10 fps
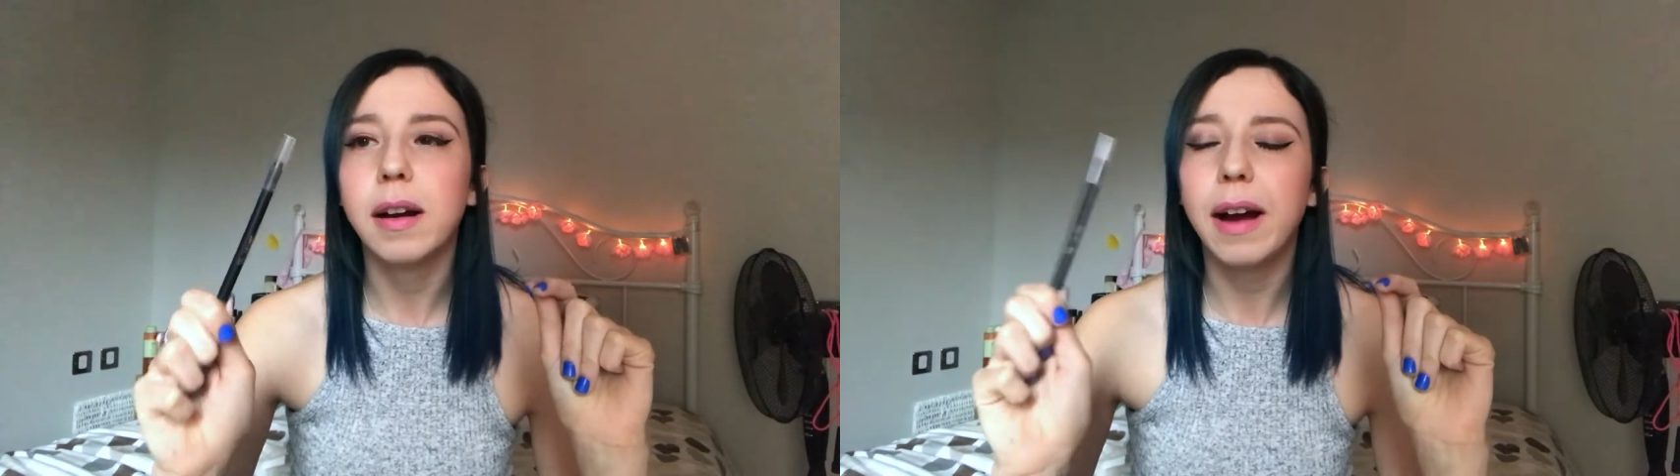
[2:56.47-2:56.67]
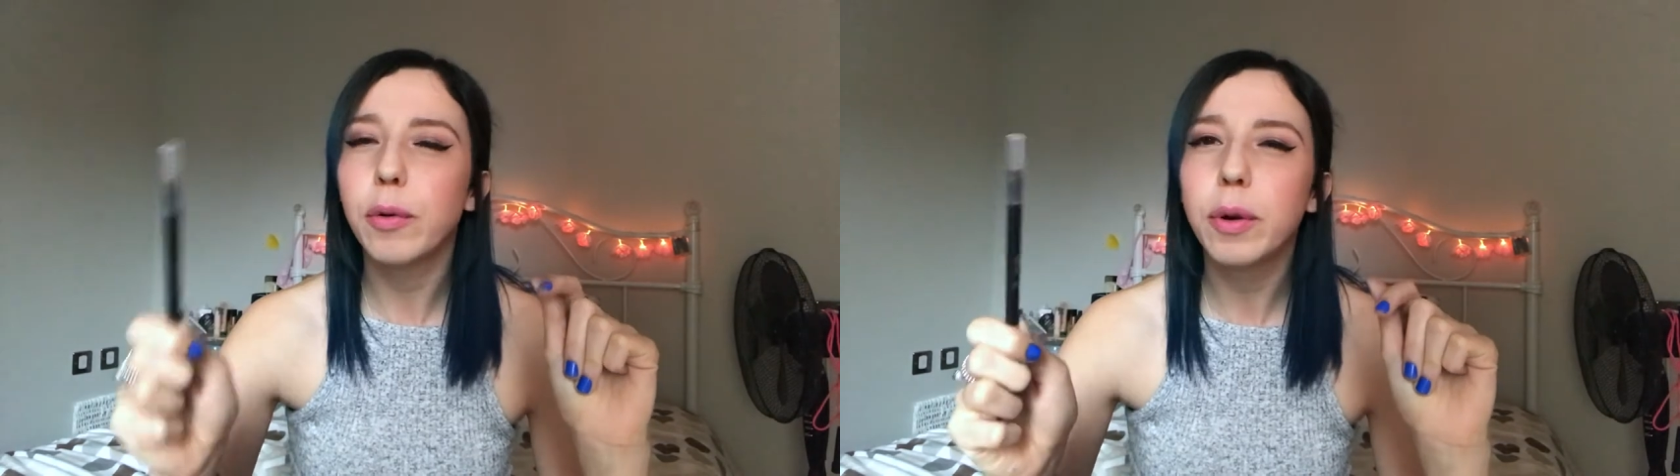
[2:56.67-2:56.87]

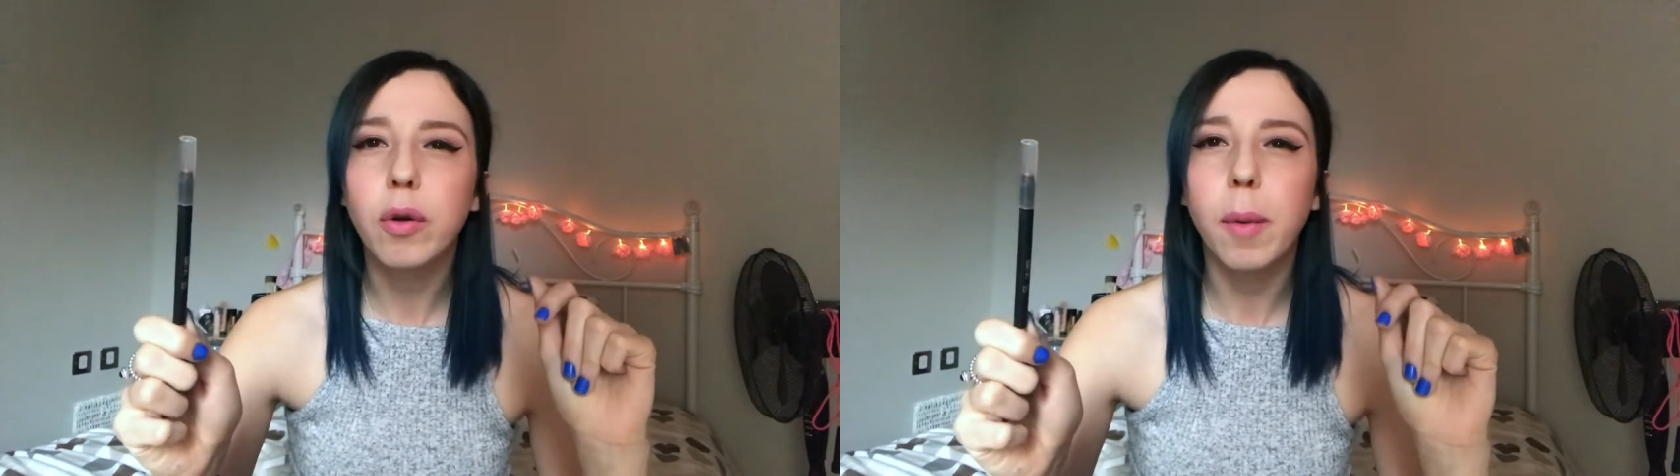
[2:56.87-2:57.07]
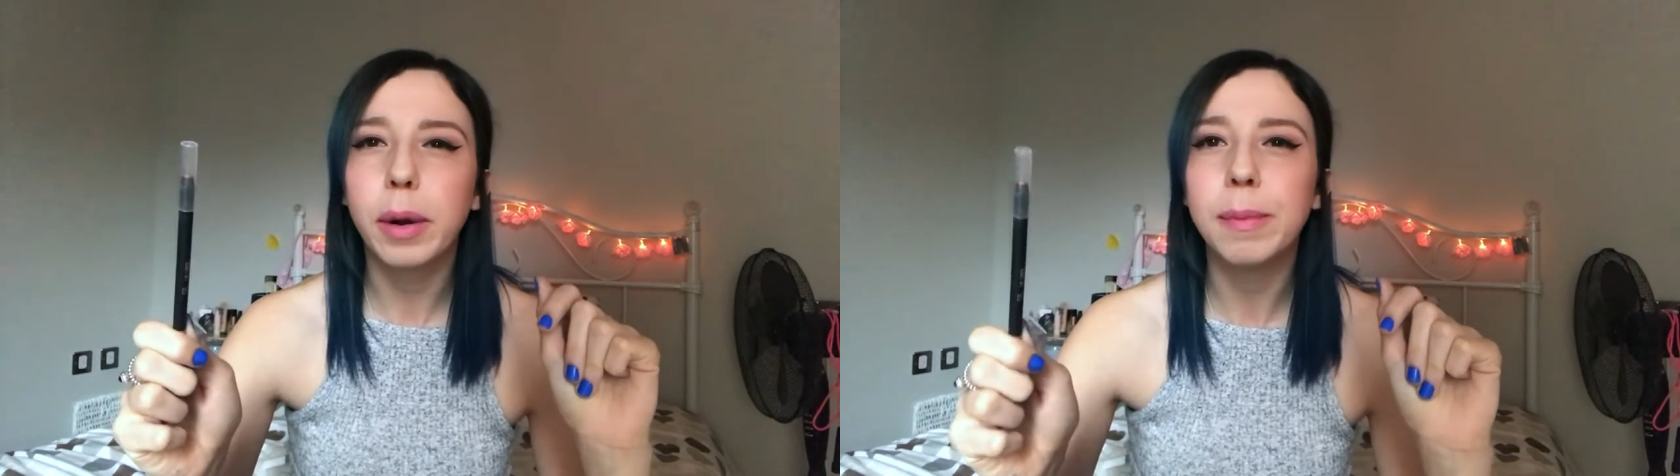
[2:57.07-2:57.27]
I don't want to
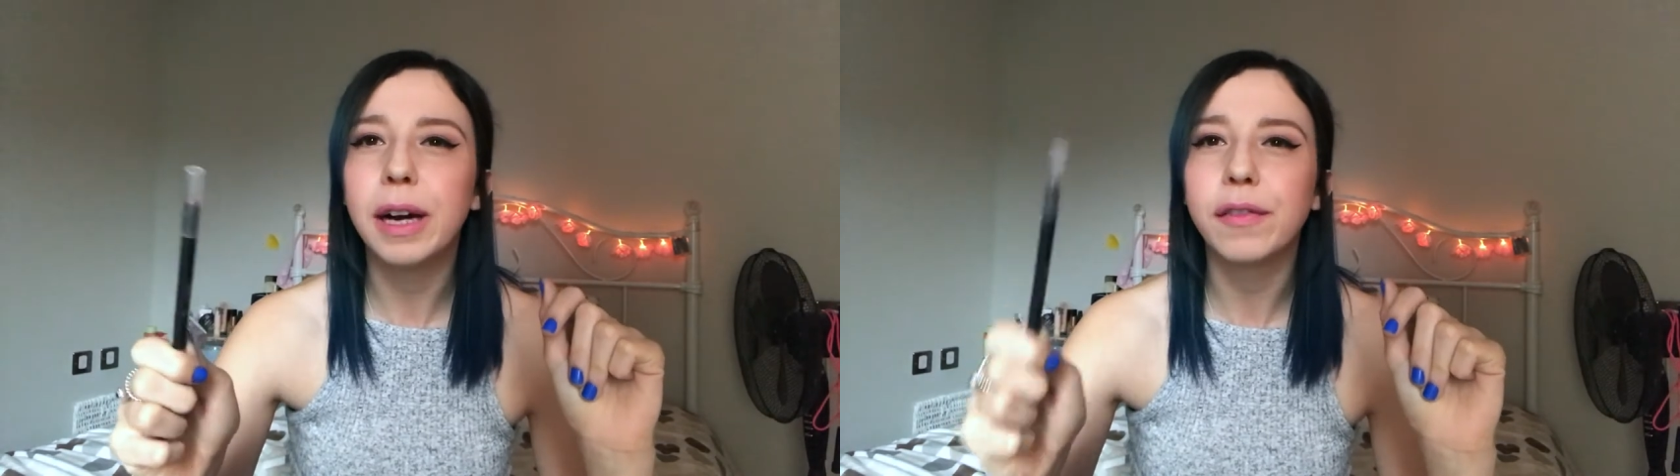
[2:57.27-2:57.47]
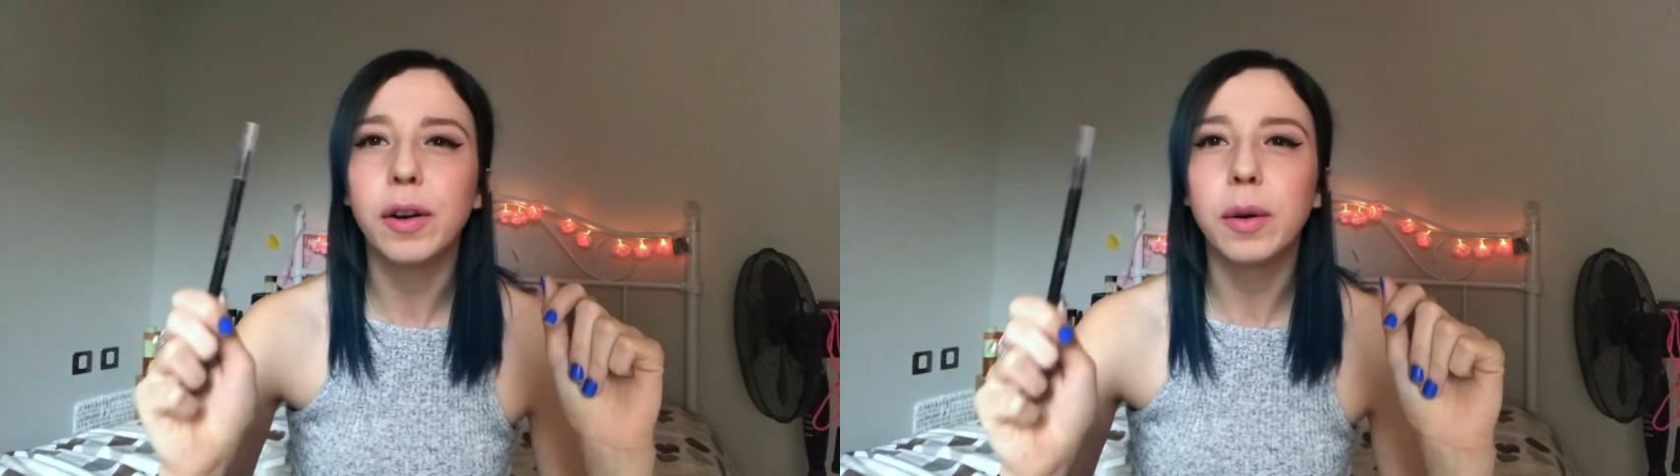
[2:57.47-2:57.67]
go to
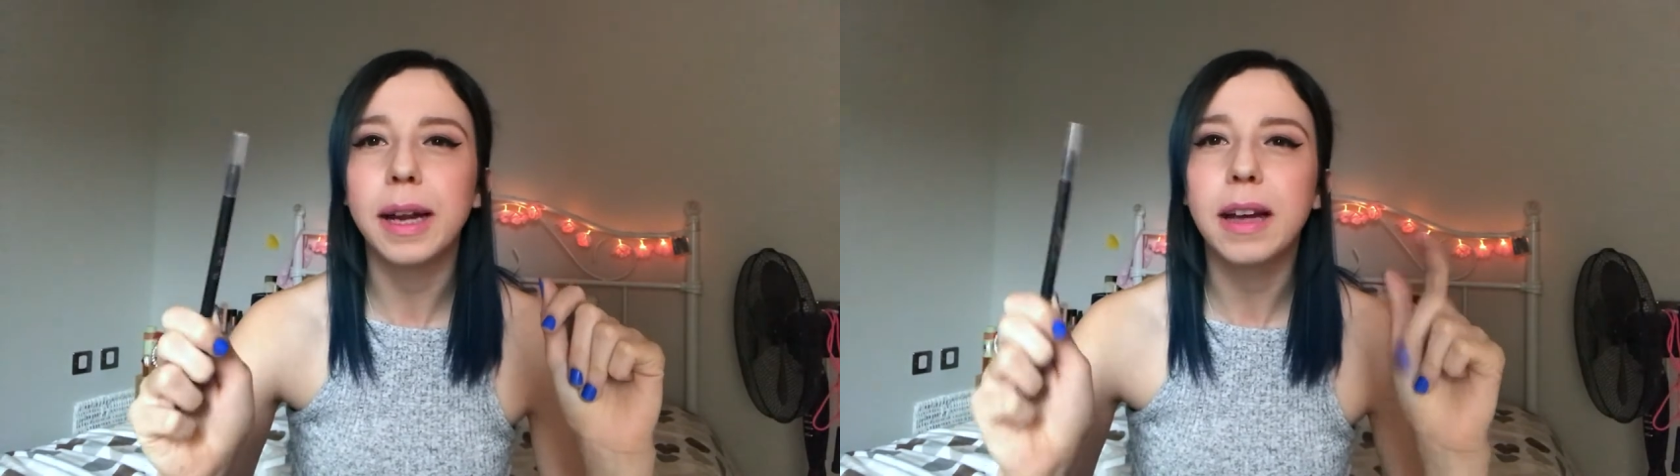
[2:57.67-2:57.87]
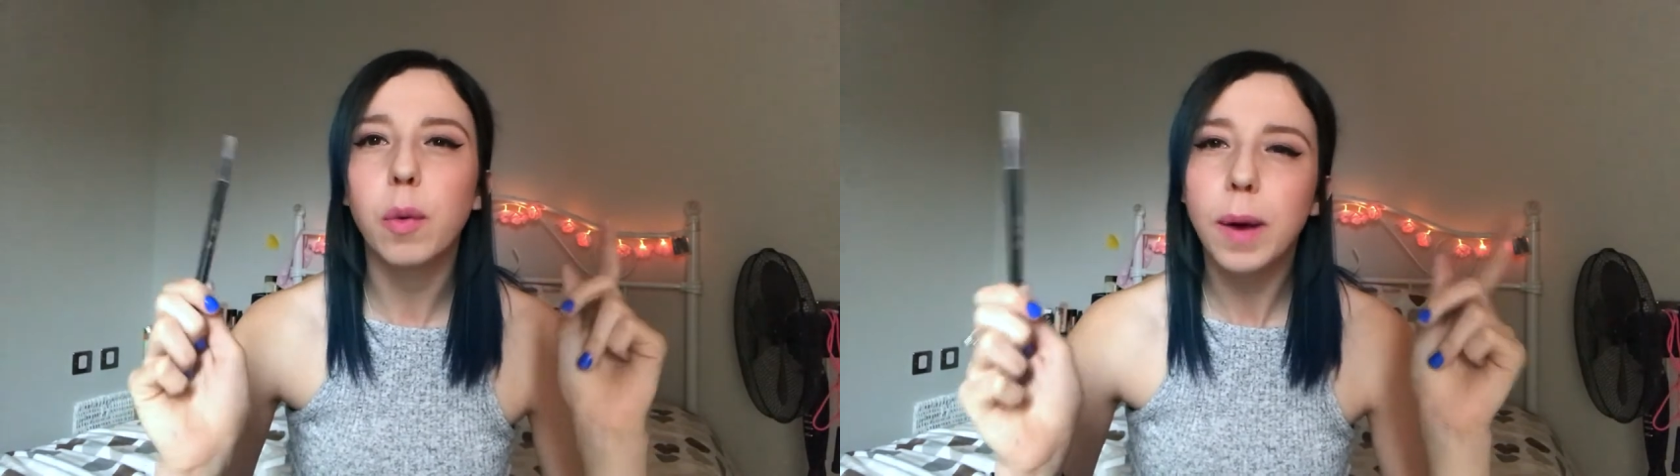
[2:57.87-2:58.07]
Primark for
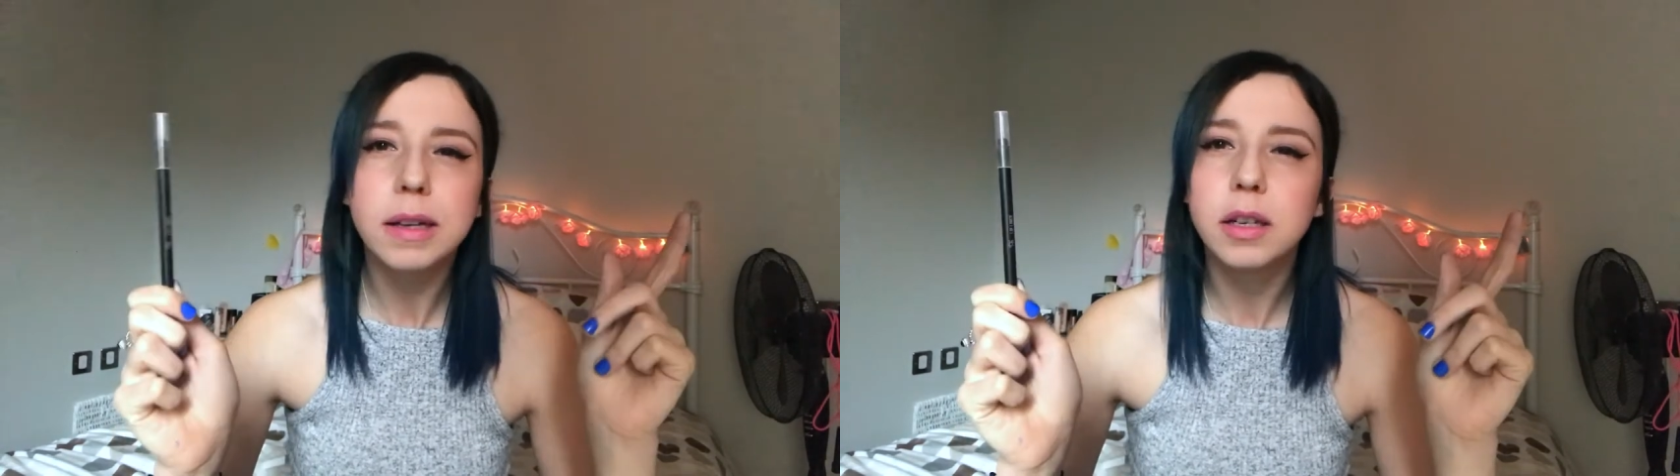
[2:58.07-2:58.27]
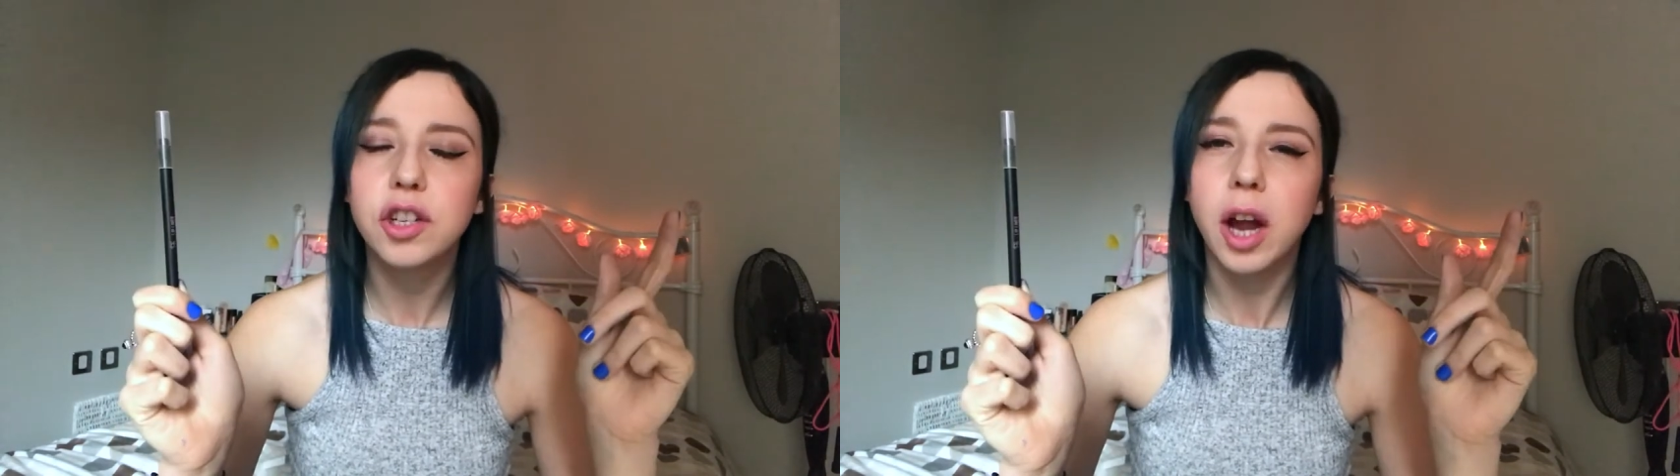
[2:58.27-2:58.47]
like a
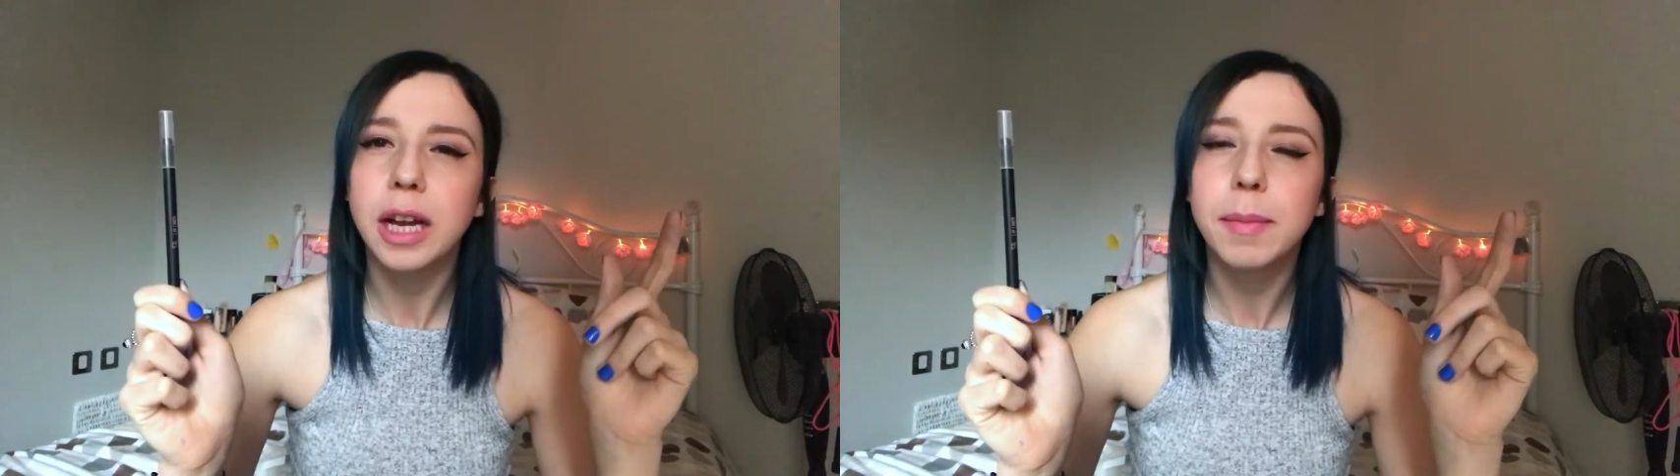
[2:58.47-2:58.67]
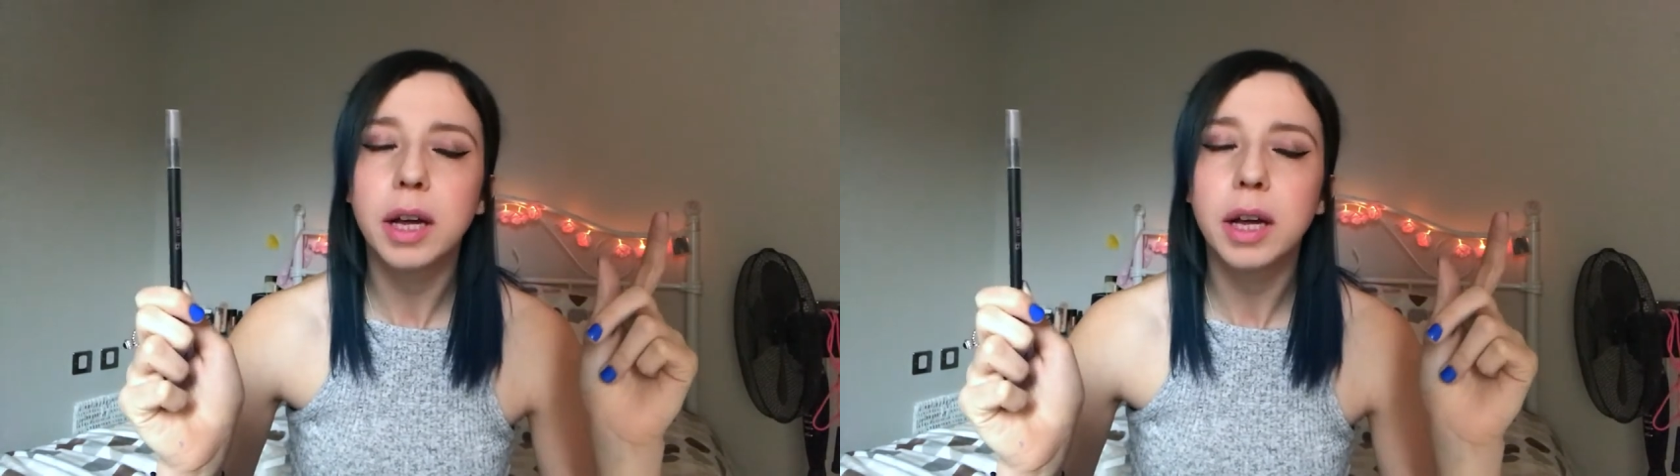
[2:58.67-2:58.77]
wasted journey,